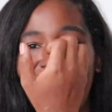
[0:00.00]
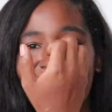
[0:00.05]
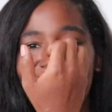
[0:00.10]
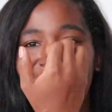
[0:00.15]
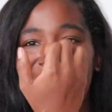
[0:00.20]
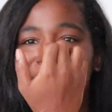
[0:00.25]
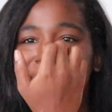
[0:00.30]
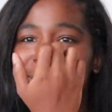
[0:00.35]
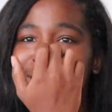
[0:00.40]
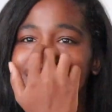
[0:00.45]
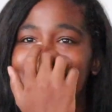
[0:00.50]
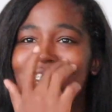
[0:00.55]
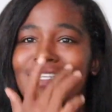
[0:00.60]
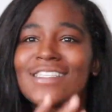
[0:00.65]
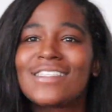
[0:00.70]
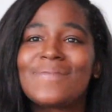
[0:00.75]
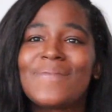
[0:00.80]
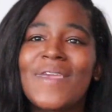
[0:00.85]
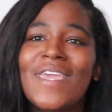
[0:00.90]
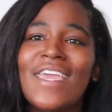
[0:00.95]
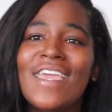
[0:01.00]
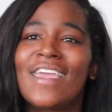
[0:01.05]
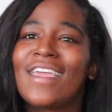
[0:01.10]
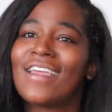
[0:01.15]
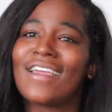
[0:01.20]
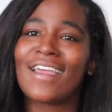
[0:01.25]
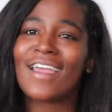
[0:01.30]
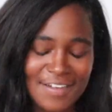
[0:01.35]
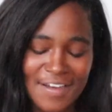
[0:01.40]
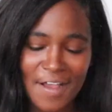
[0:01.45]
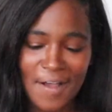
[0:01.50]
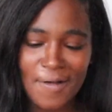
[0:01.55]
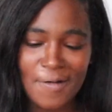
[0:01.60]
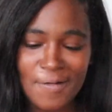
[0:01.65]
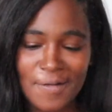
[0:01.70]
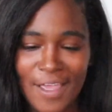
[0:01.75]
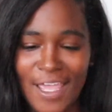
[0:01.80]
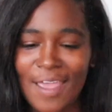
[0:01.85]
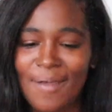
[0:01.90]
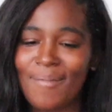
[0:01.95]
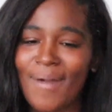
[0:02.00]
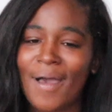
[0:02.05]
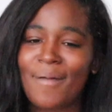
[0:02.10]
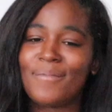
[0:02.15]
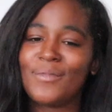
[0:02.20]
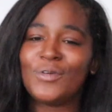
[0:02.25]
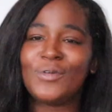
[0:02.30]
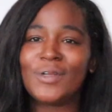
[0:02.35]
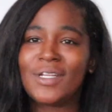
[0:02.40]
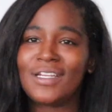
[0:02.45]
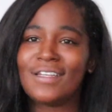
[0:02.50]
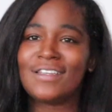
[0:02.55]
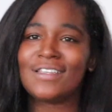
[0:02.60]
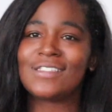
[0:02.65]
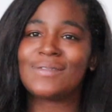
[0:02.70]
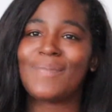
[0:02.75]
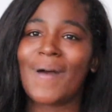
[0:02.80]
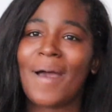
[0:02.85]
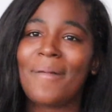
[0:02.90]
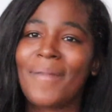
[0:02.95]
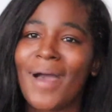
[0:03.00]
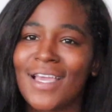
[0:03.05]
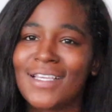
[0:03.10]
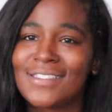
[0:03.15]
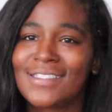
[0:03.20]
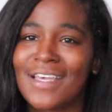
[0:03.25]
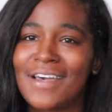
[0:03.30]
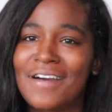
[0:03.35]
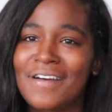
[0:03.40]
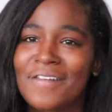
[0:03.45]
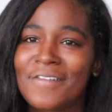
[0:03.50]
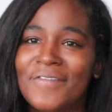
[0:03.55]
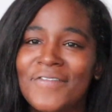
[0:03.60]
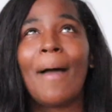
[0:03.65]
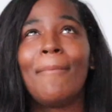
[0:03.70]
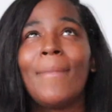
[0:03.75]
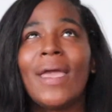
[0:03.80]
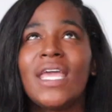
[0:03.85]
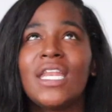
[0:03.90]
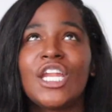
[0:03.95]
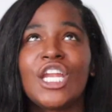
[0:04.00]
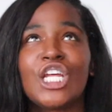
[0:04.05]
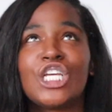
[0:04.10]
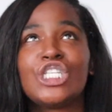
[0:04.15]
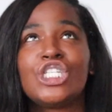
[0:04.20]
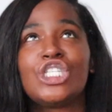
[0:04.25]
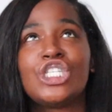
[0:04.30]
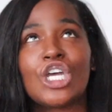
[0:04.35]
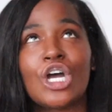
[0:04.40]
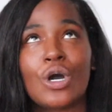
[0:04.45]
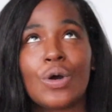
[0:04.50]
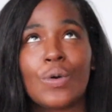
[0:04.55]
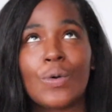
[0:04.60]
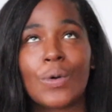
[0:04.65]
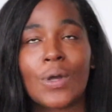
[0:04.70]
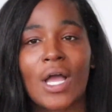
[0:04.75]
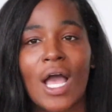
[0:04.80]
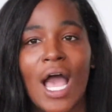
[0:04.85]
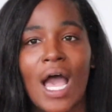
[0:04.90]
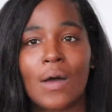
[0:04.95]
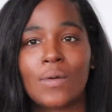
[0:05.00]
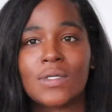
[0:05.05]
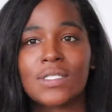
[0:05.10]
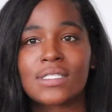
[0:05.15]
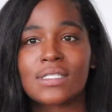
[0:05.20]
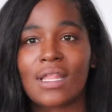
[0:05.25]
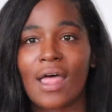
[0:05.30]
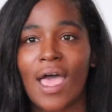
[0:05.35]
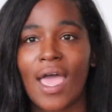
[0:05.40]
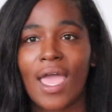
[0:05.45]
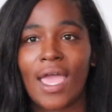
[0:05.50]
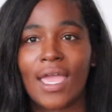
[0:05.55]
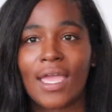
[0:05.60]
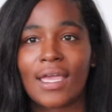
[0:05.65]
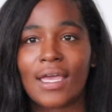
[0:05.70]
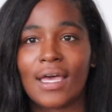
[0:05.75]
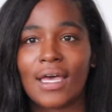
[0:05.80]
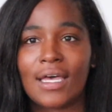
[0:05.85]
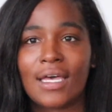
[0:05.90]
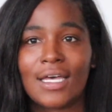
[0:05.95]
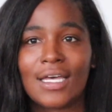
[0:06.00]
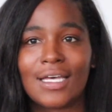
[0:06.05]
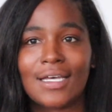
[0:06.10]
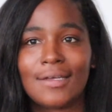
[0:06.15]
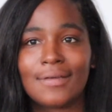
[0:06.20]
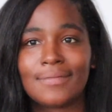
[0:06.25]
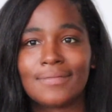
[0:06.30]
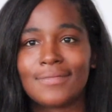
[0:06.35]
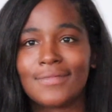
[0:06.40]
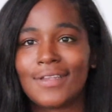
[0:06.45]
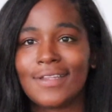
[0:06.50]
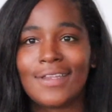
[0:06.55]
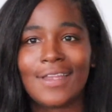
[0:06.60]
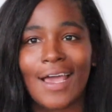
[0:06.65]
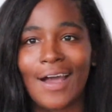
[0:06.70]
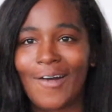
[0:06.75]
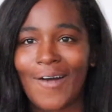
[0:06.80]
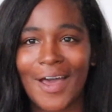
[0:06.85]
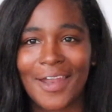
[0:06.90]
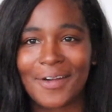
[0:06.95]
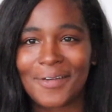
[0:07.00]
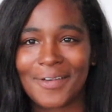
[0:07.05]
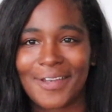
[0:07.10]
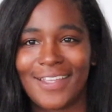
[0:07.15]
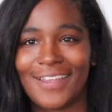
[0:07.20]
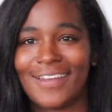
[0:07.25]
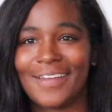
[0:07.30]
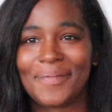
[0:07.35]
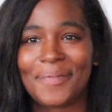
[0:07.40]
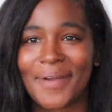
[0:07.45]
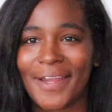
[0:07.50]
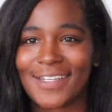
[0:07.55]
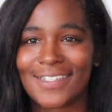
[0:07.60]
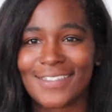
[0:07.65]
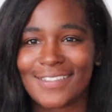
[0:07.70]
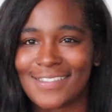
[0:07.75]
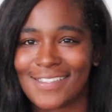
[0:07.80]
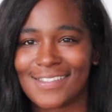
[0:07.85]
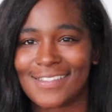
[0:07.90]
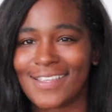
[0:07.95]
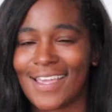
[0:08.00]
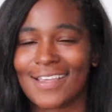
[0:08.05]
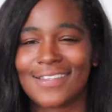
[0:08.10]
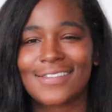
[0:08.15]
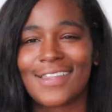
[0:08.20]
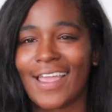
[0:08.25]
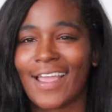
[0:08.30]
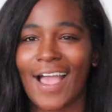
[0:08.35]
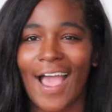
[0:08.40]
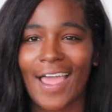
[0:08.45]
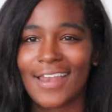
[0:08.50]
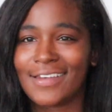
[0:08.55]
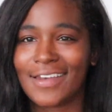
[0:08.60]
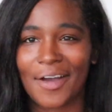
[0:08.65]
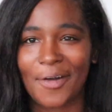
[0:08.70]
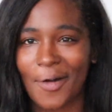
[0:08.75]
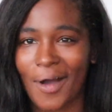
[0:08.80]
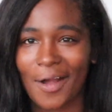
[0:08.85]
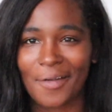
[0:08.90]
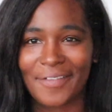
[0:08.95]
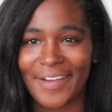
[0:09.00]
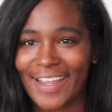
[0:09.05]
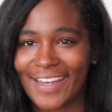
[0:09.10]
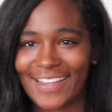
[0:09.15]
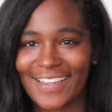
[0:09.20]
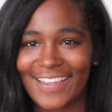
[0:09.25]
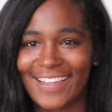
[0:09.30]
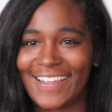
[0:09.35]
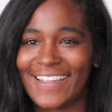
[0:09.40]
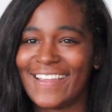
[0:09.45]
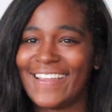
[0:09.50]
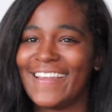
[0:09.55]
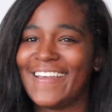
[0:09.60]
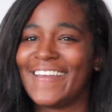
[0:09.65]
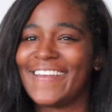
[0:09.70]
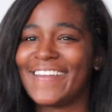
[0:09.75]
Let me just be, you know, in my moodiness by myself. I made it a joke. I was like, no, I don't need a pregnancy test. Like, I know already.